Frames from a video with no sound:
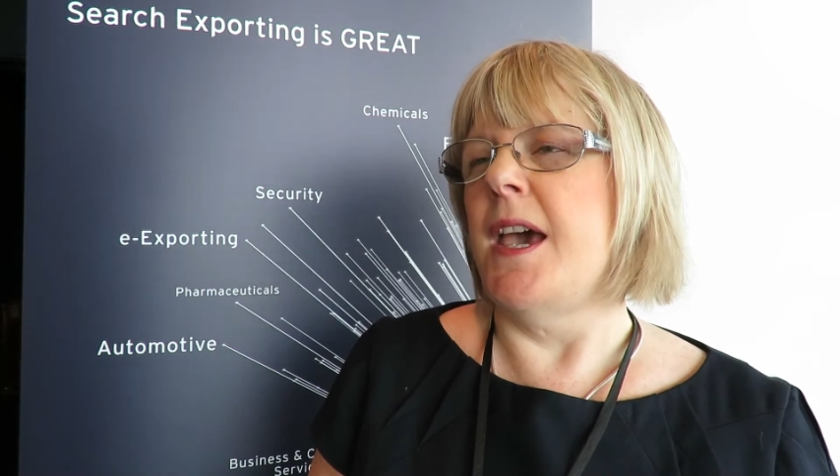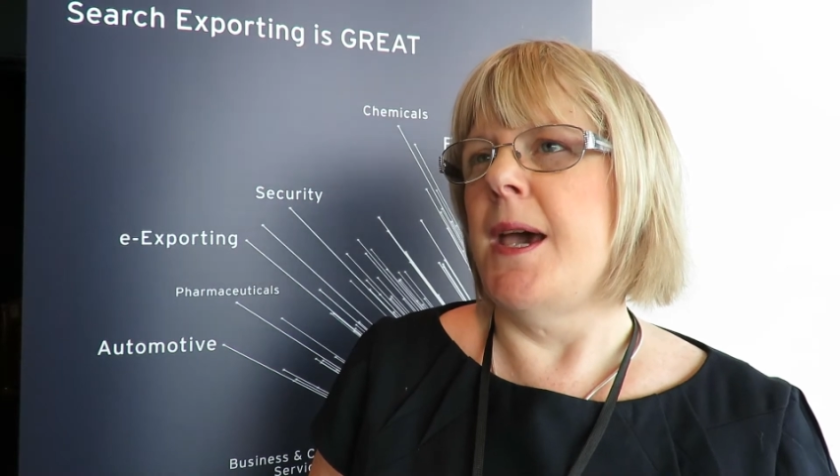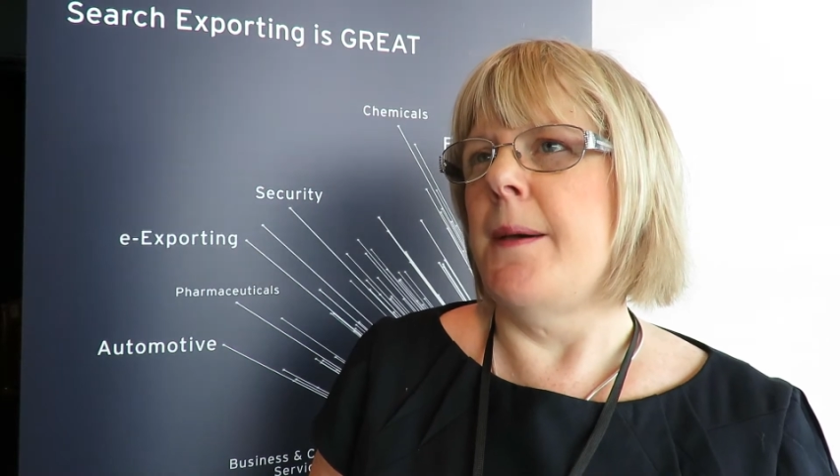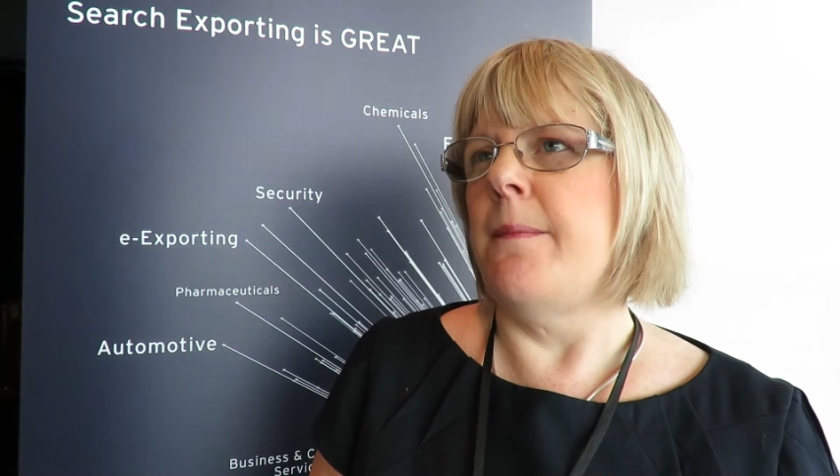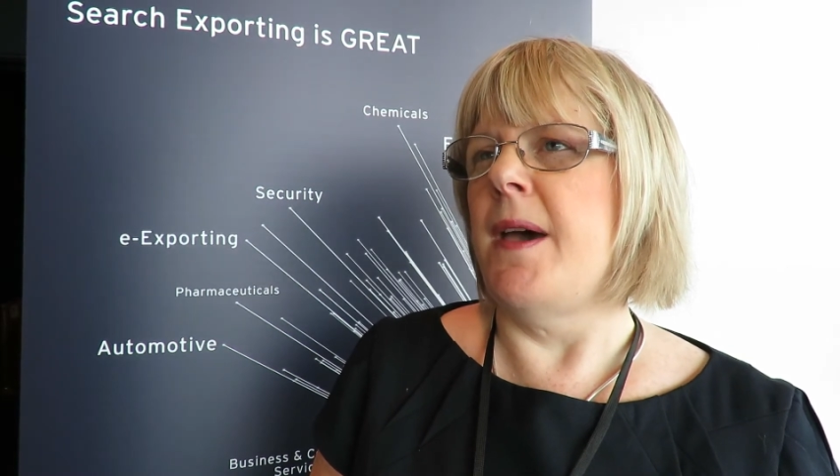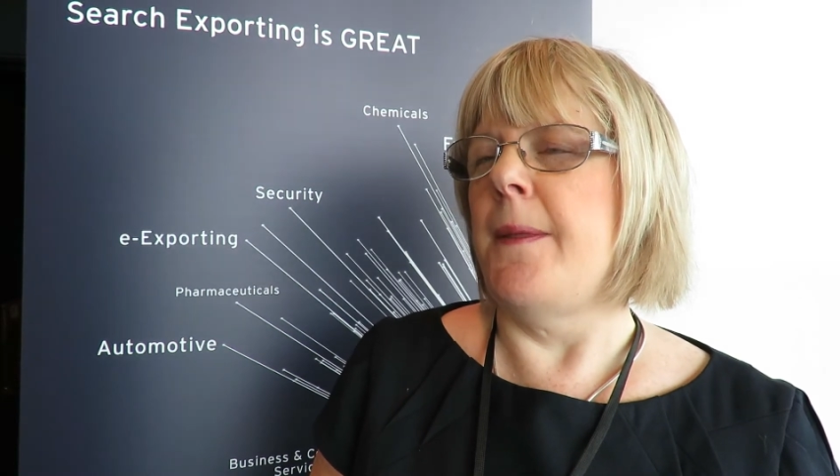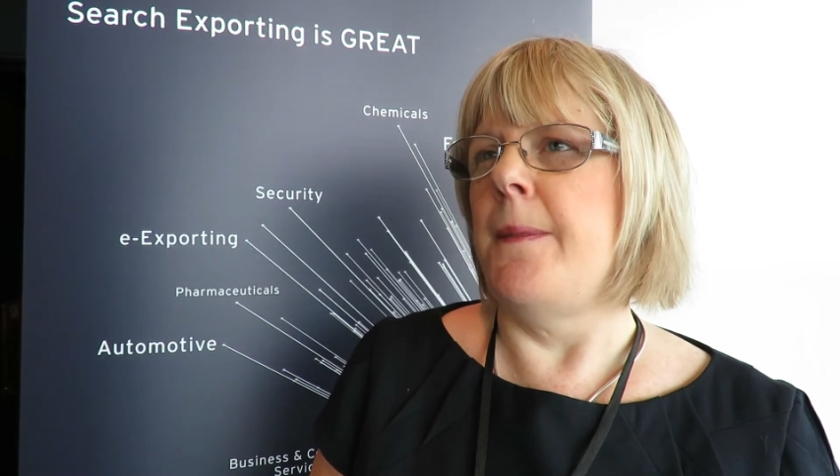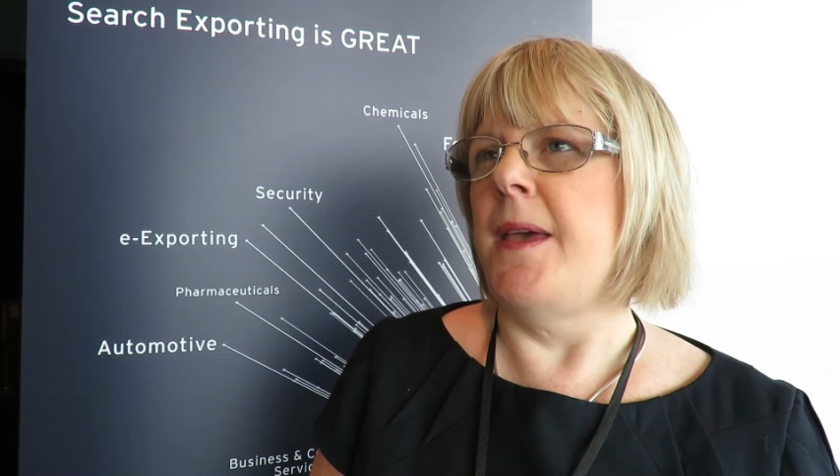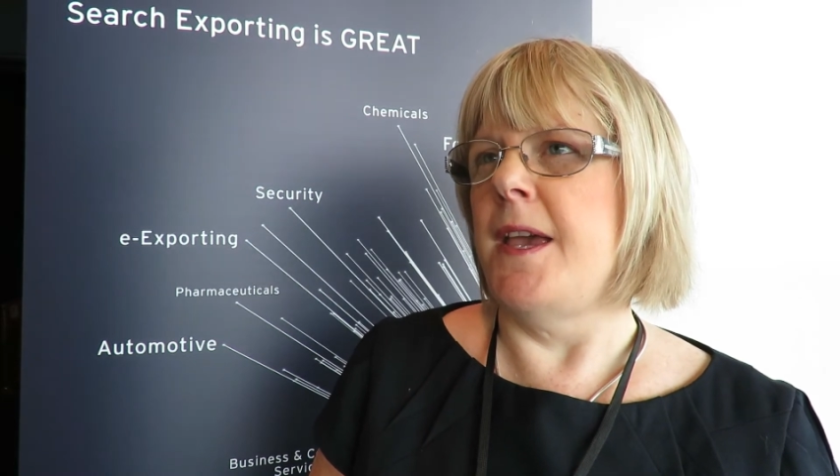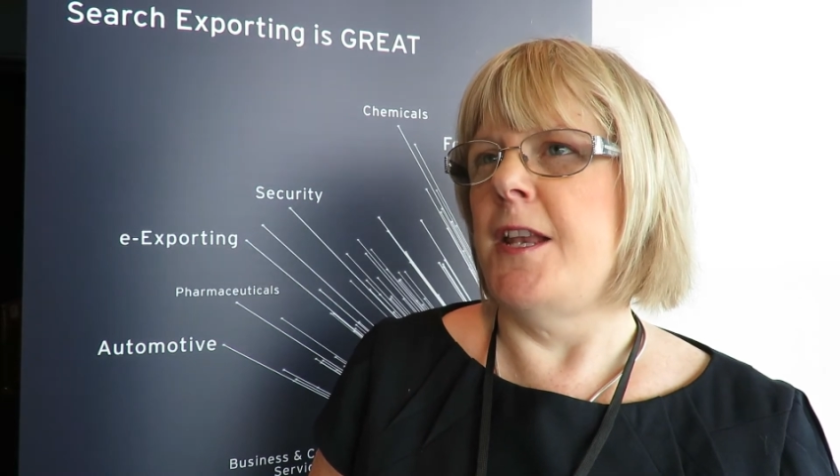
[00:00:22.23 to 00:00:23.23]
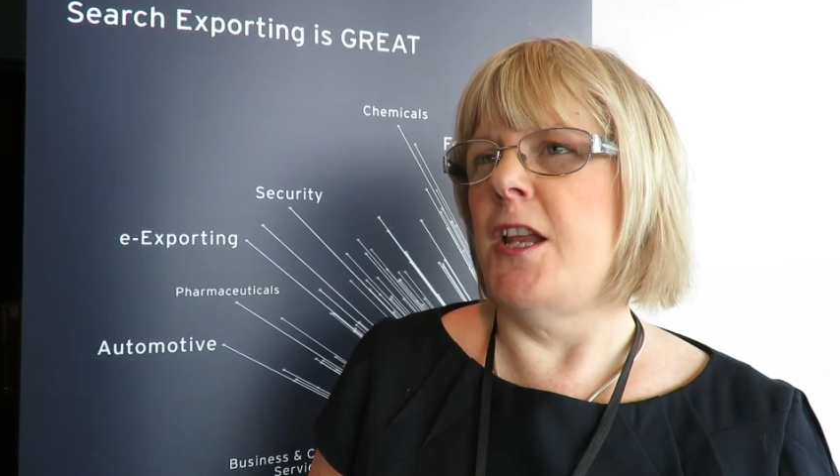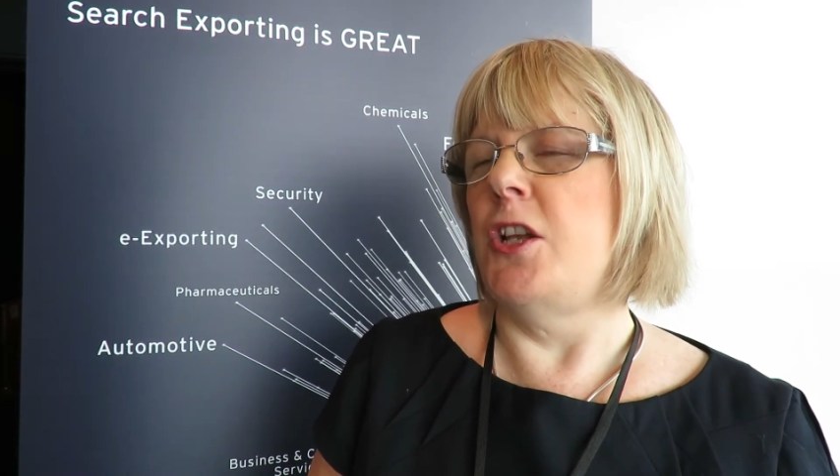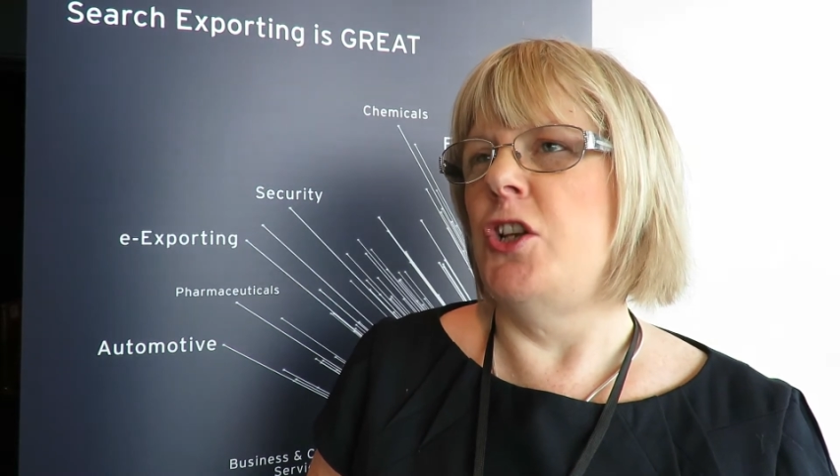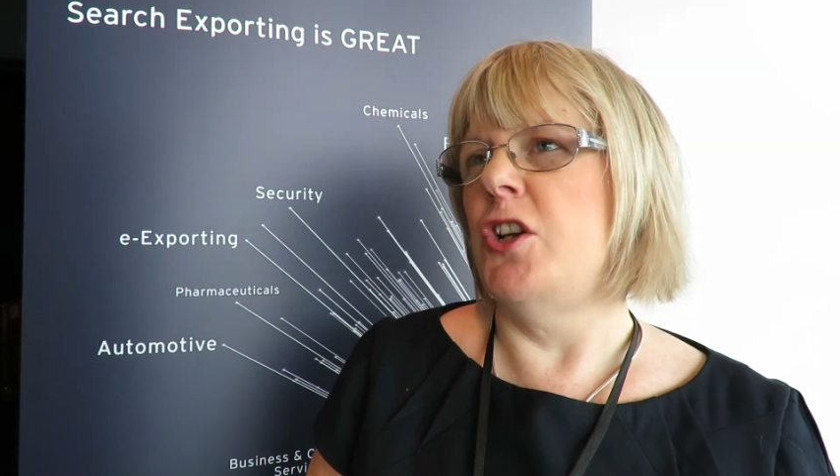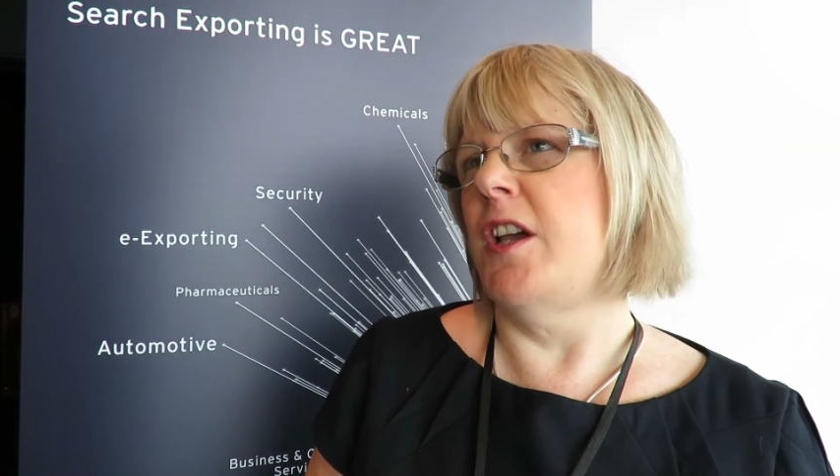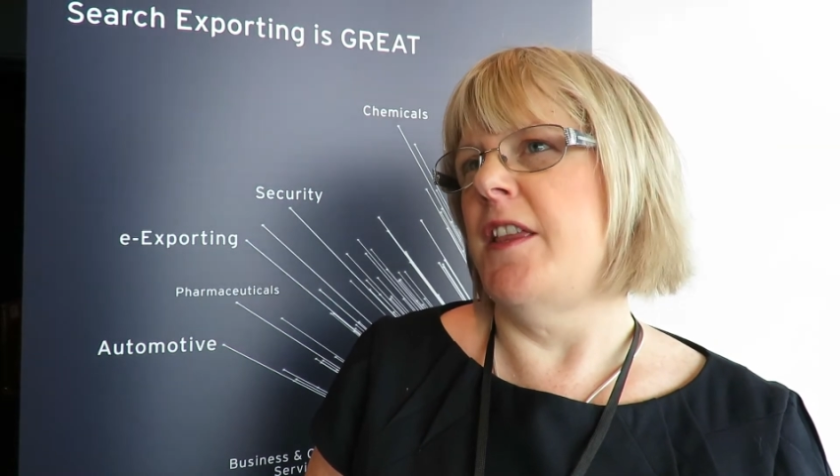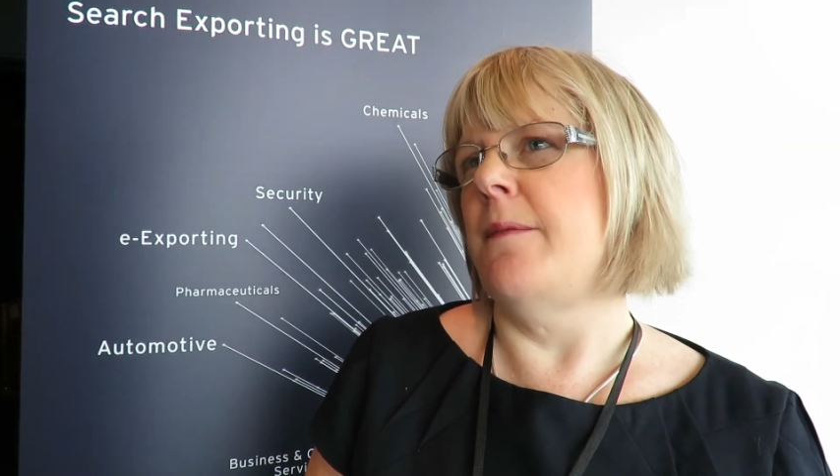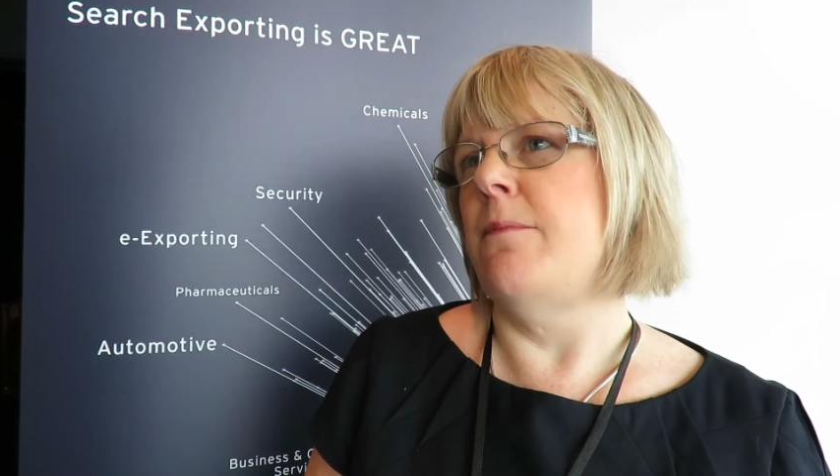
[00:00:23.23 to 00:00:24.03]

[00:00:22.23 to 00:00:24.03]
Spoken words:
and then look at